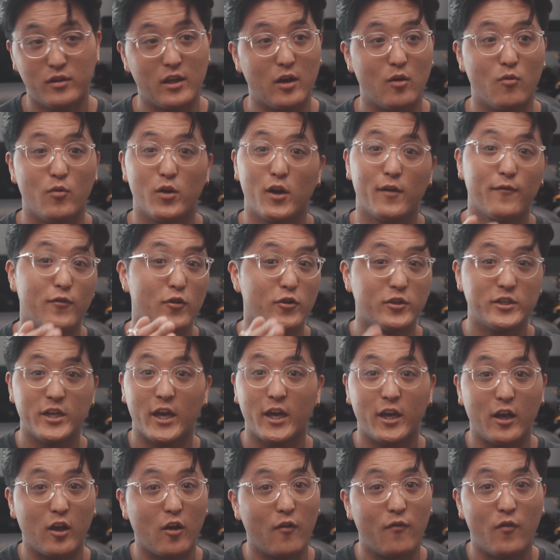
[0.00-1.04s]
that whatever you're
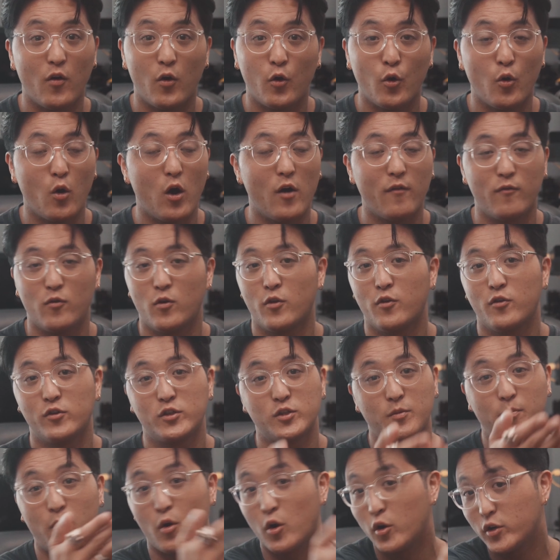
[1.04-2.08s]
taking a photo of, whether
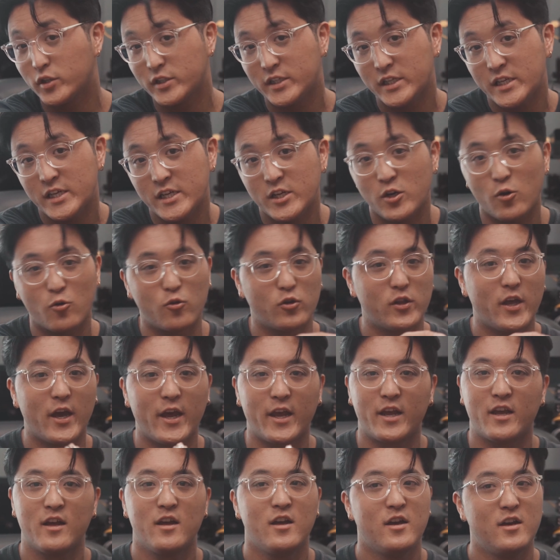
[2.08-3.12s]
it's a person or
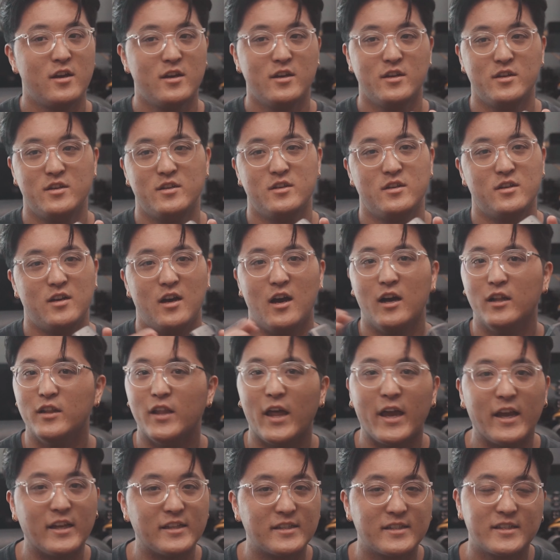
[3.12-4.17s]
like a
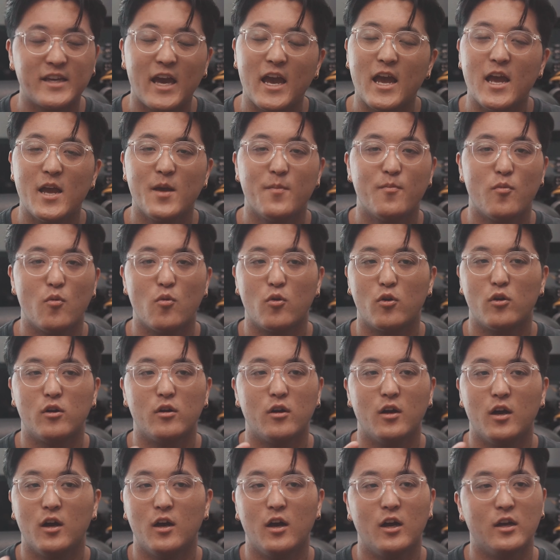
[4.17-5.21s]
landscape
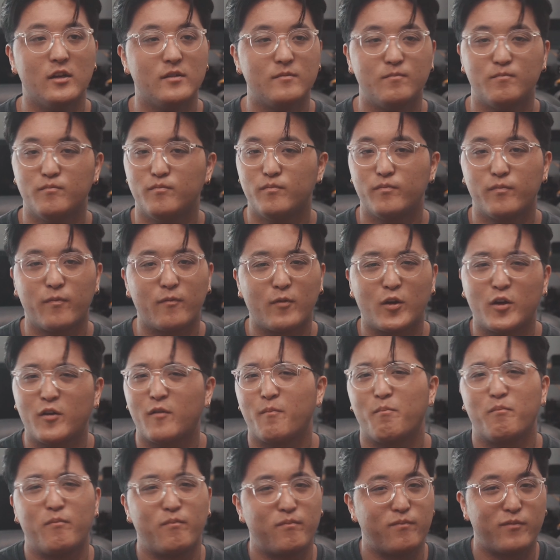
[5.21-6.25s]
or a
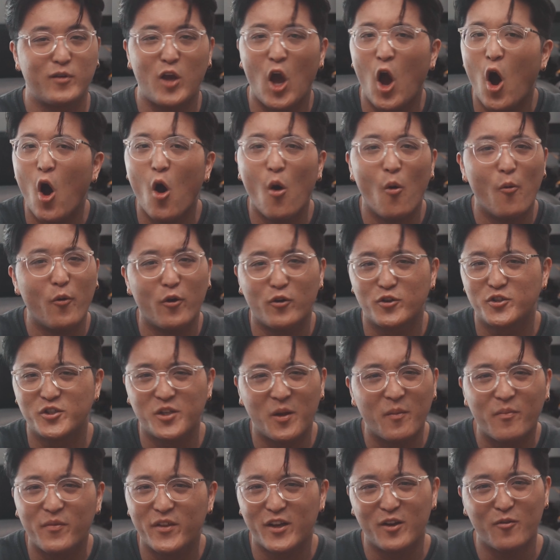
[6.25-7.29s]
cone or
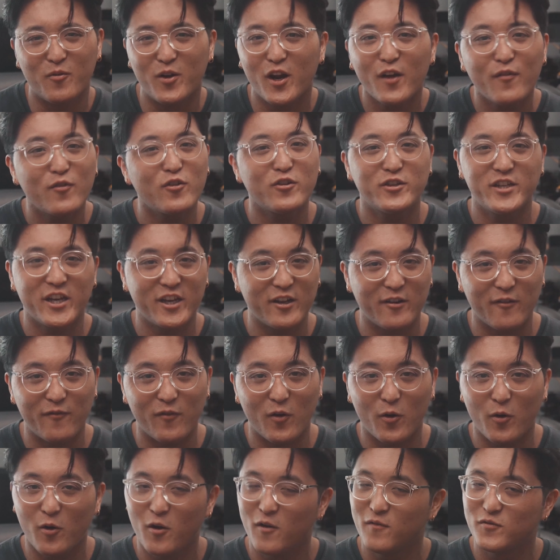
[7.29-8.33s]
something. Whatever you're taking a
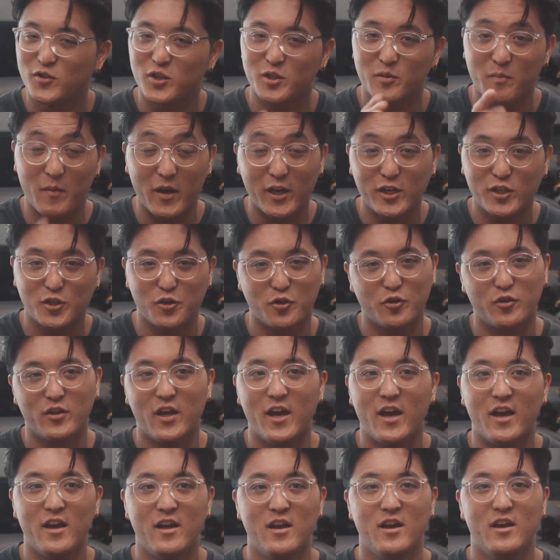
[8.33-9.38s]
photo of, just make sure
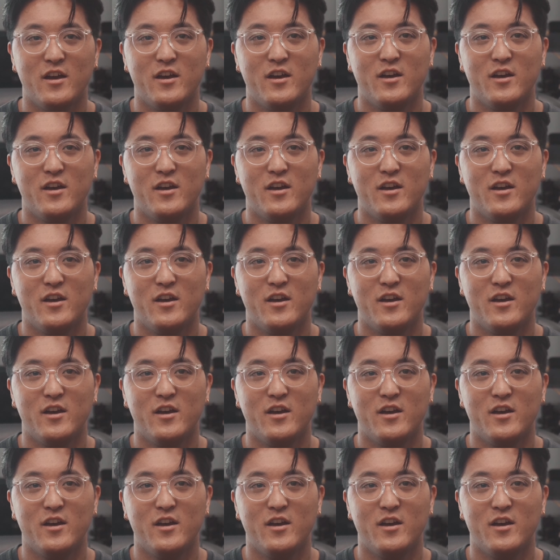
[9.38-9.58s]
that